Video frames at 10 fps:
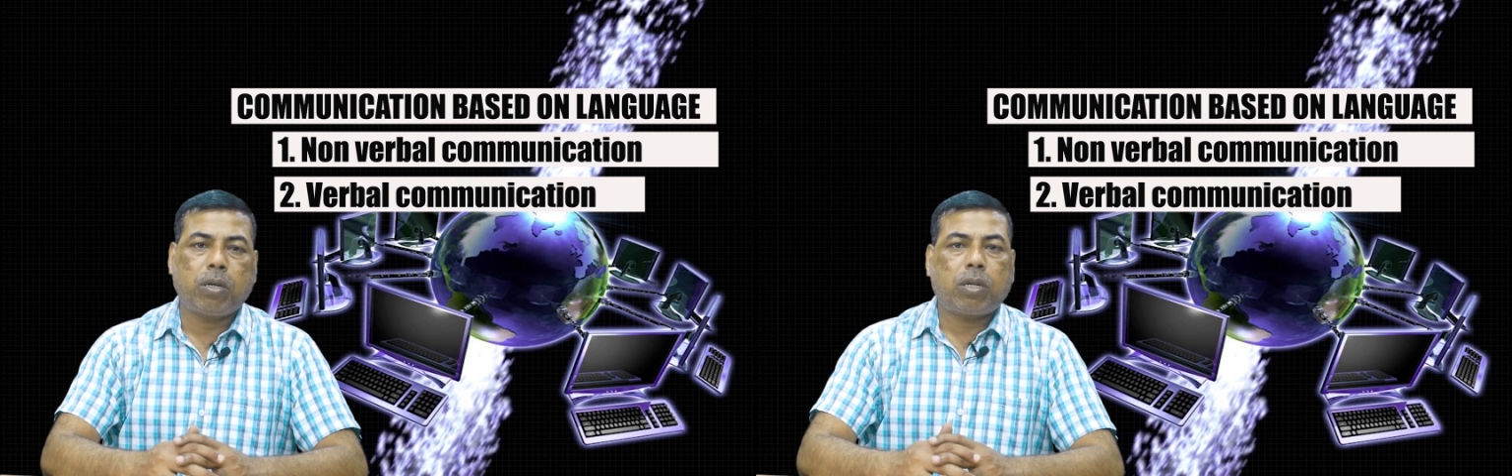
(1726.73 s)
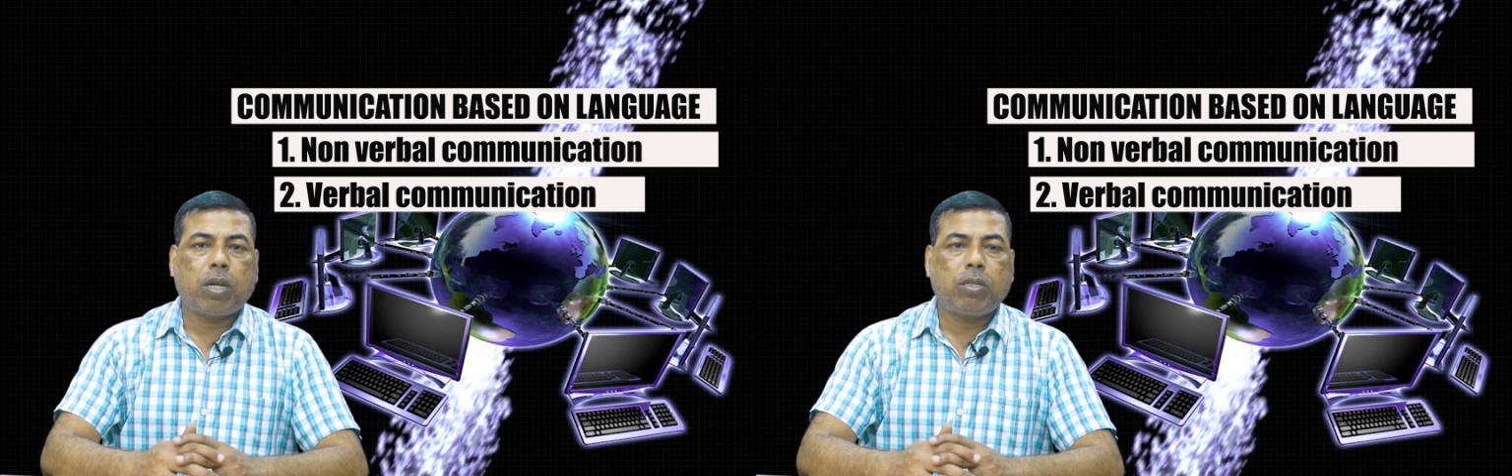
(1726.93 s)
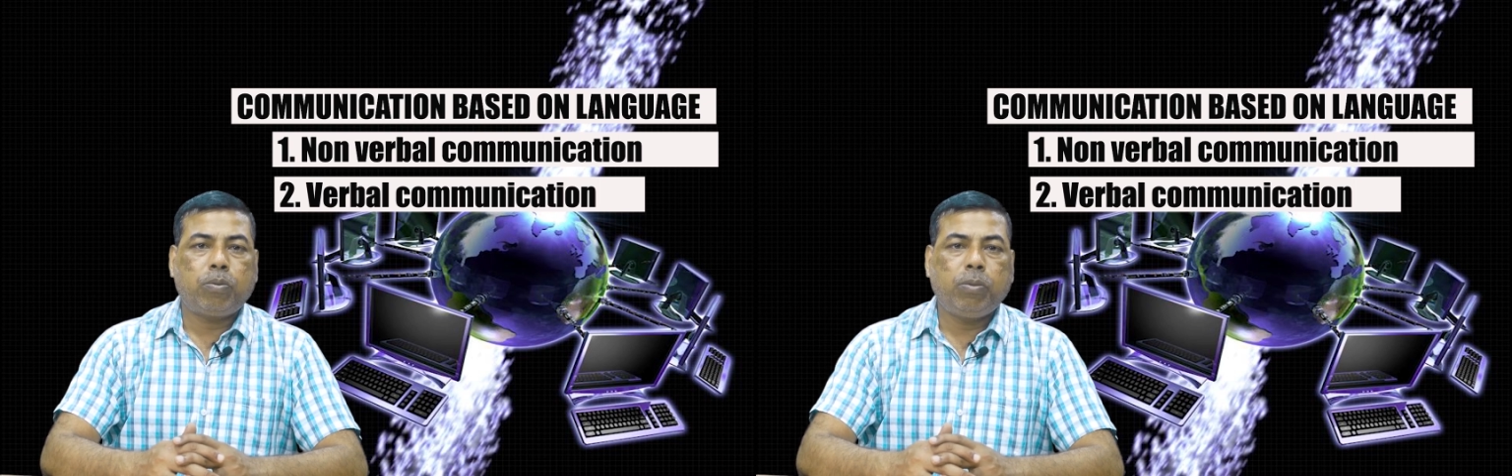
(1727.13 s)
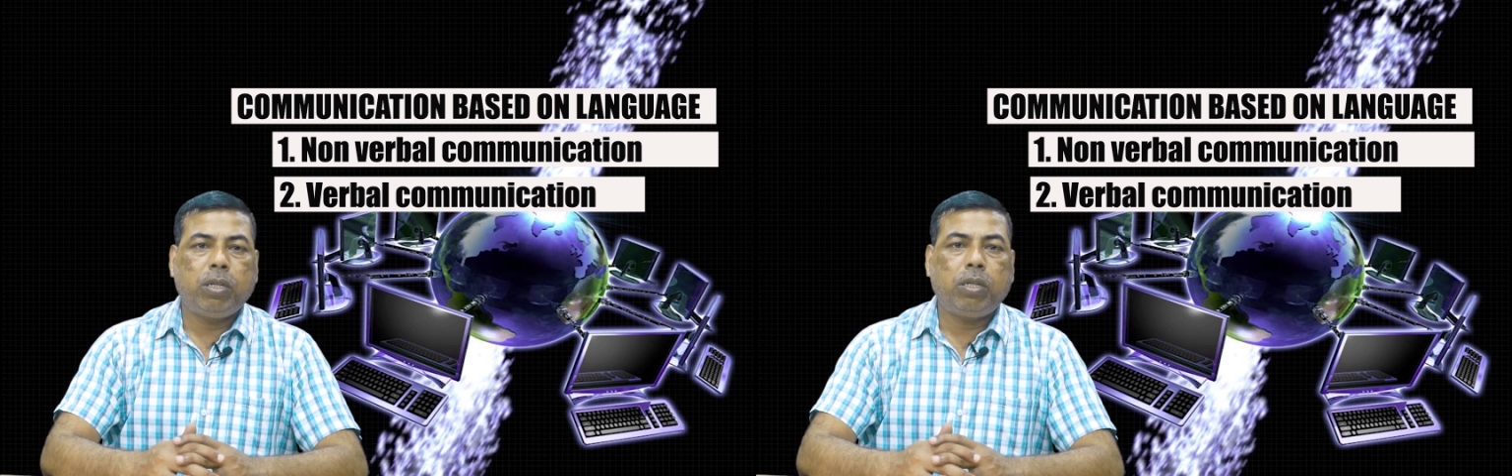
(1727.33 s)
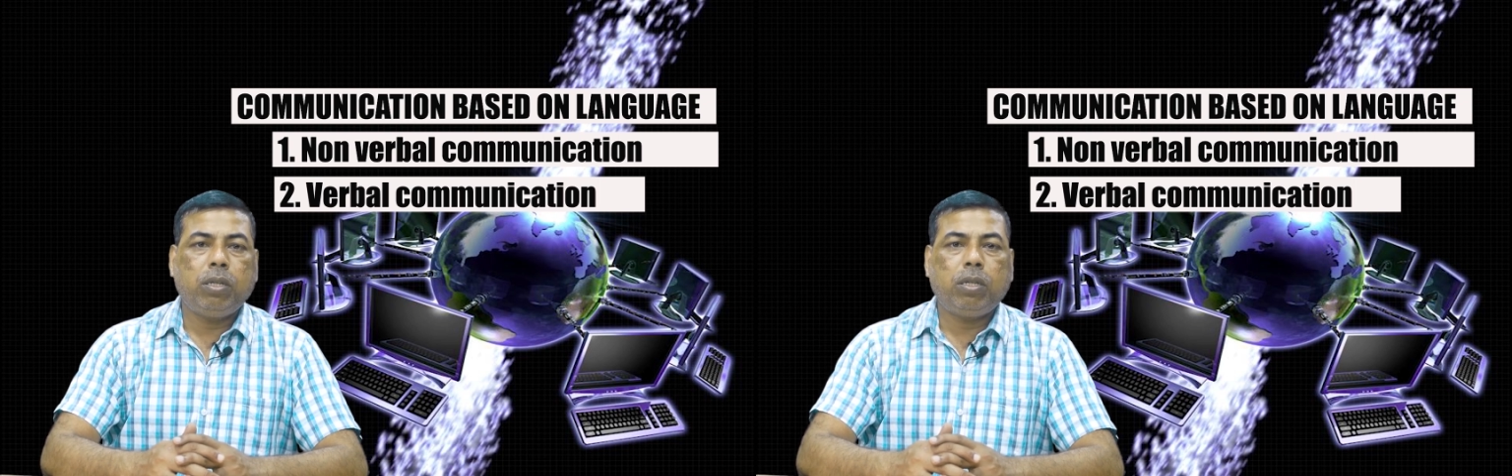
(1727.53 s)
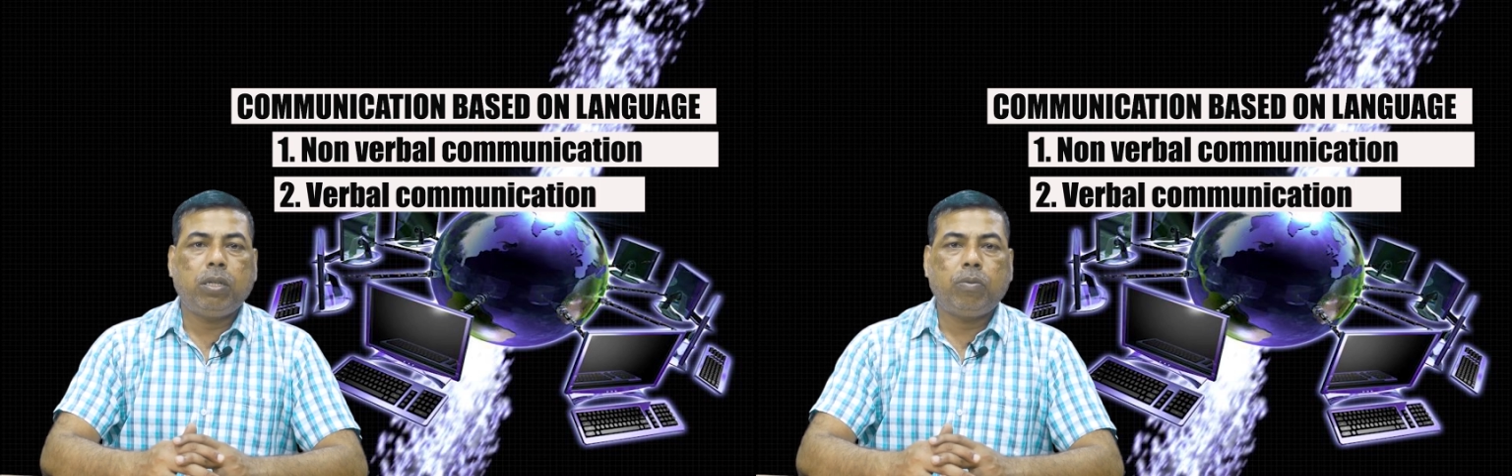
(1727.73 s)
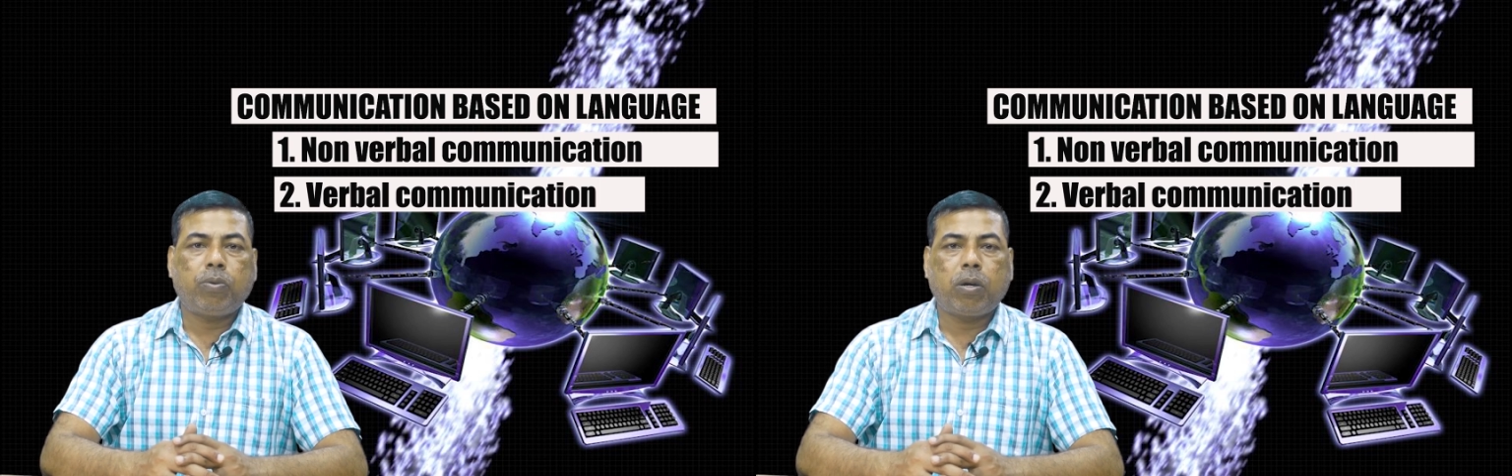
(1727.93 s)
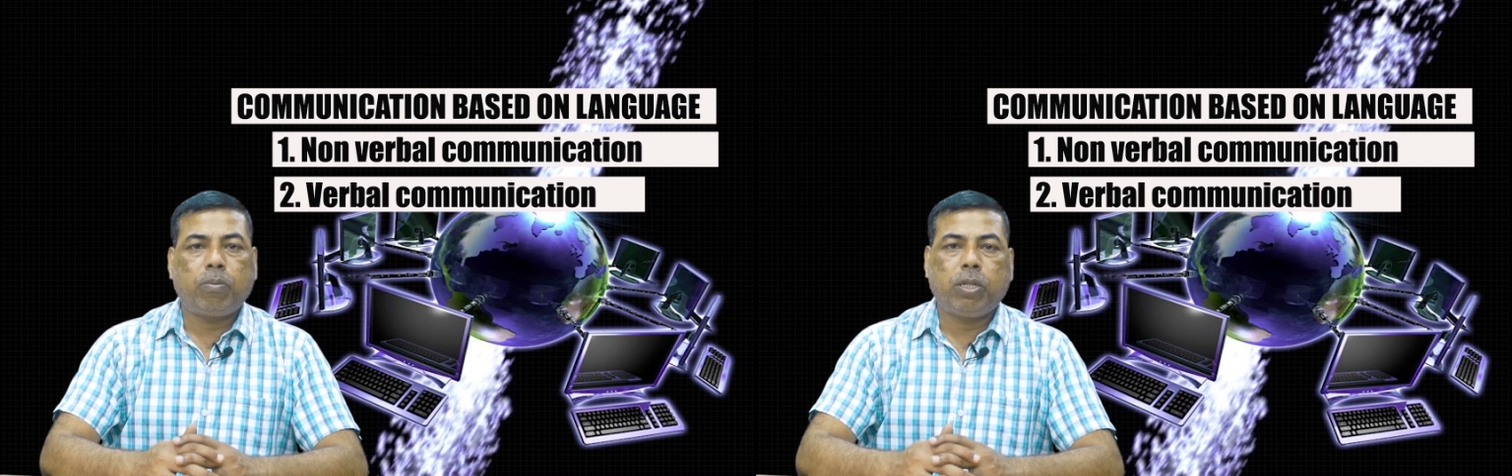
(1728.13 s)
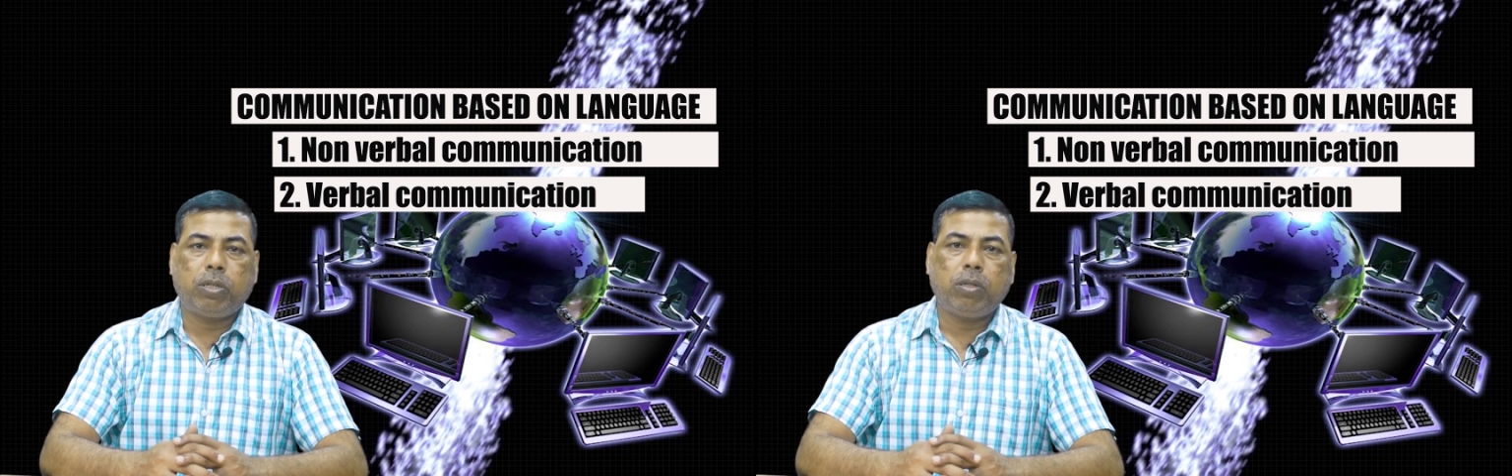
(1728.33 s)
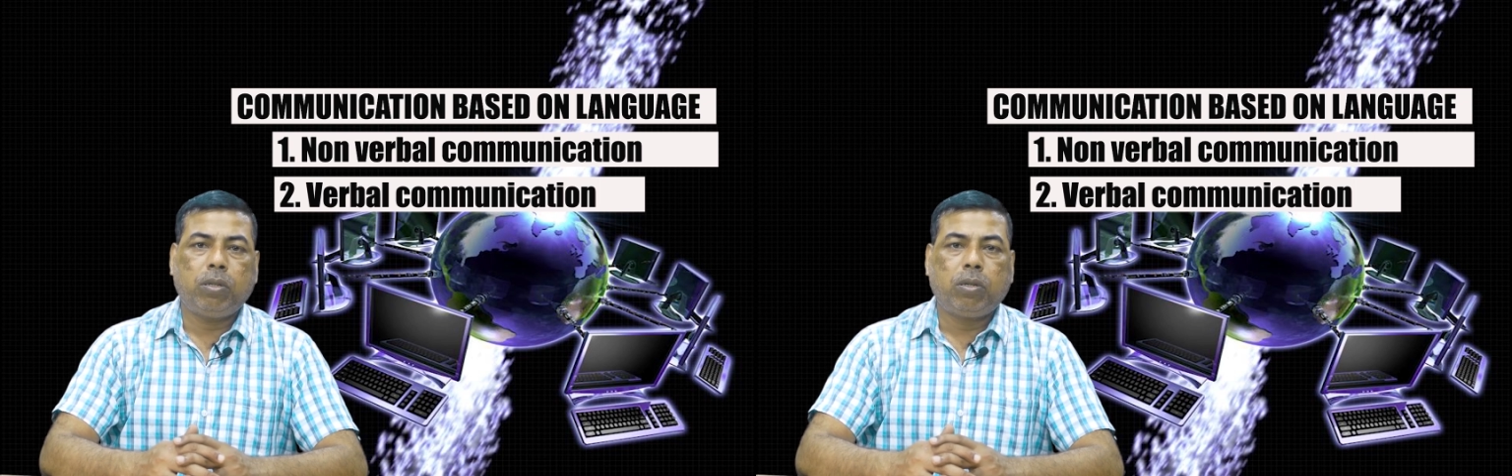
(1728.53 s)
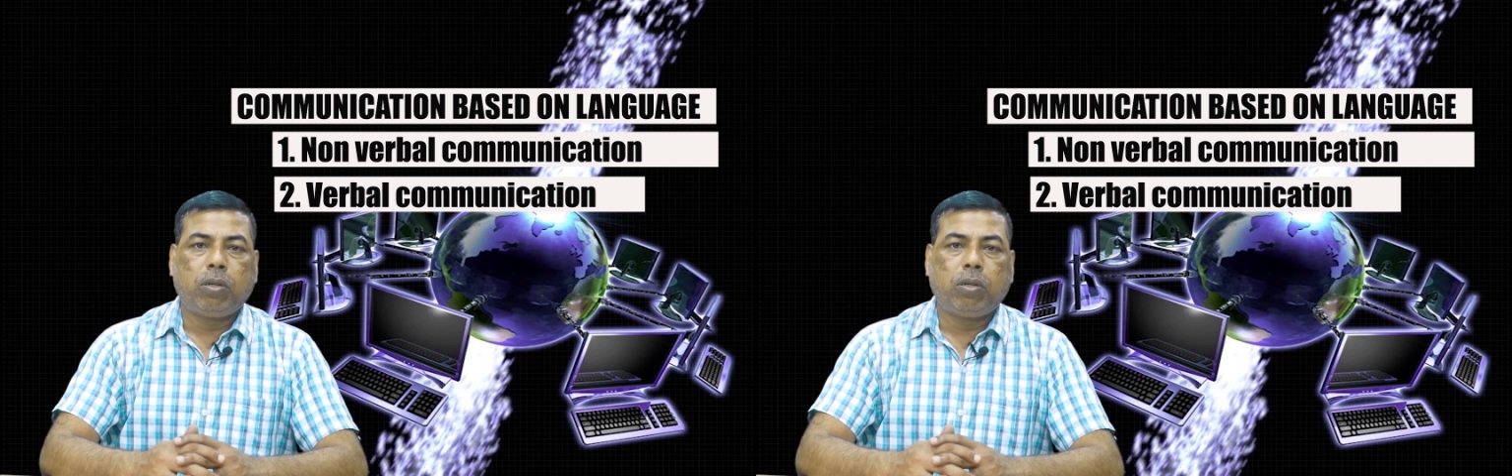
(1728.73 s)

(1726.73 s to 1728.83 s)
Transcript: transmitting information,